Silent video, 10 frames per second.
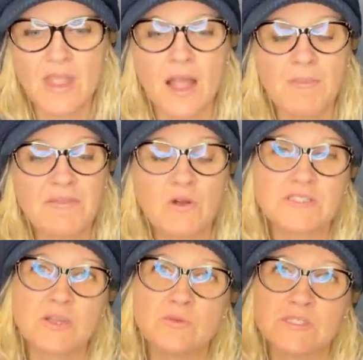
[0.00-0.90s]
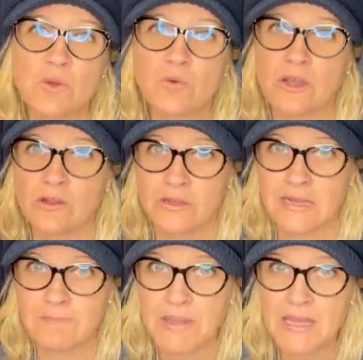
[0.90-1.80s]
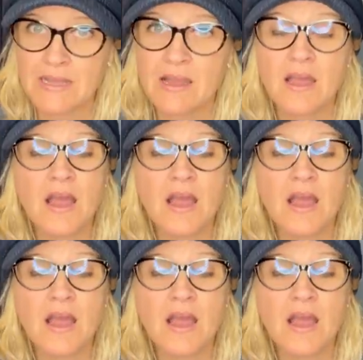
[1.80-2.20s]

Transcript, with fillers: Um, I've also sold a Goody pick.